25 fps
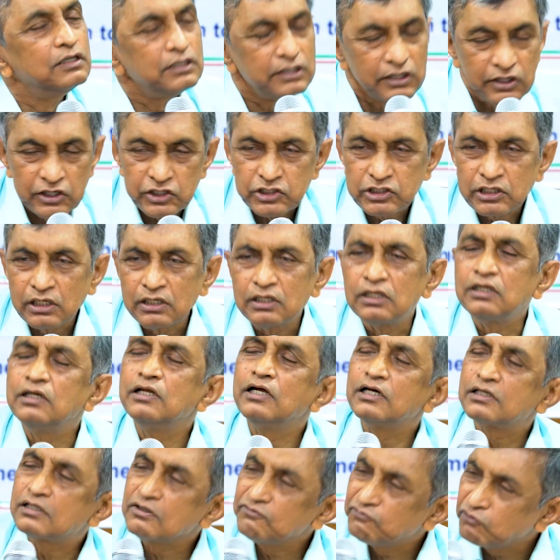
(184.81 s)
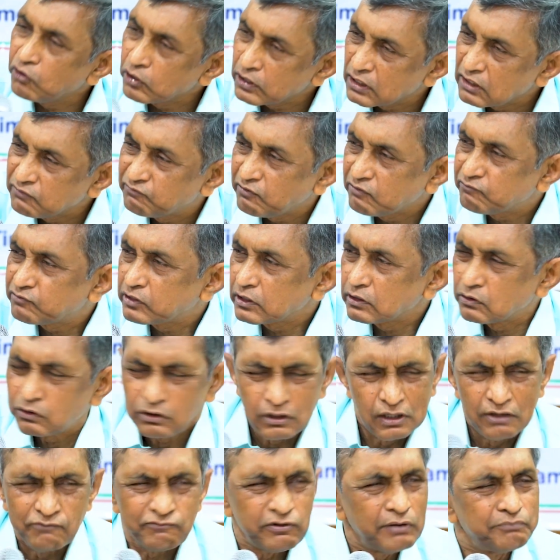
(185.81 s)
initially, later
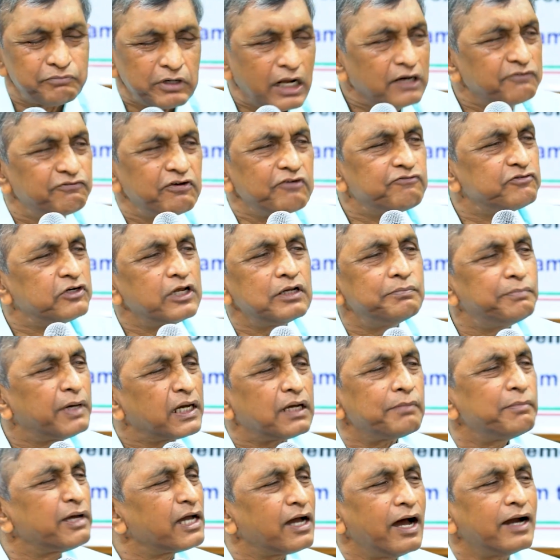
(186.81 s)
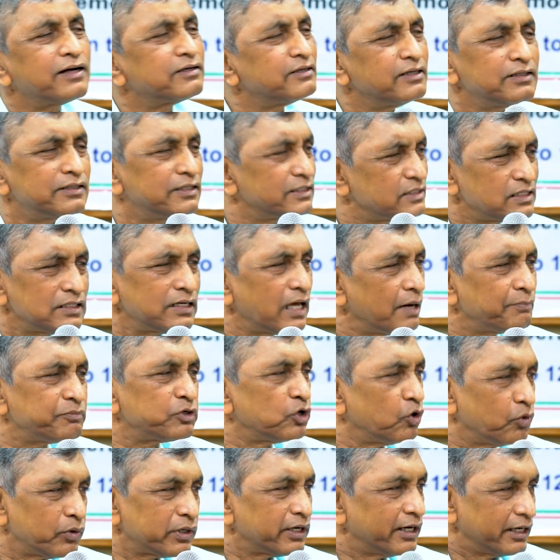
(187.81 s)
40-50, from 10-15 becoming 100 doesn't happen
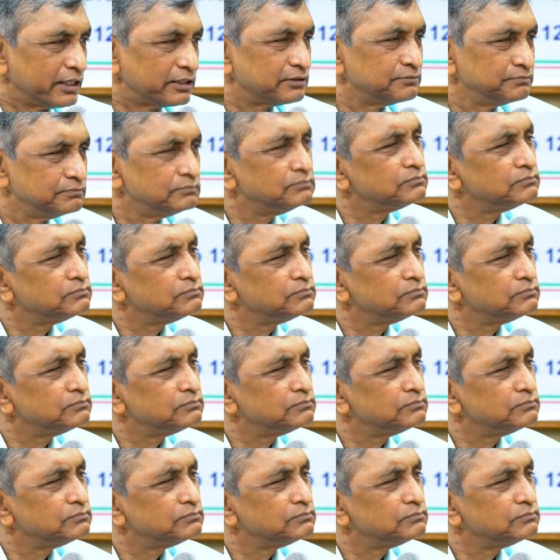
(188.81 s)
overnight.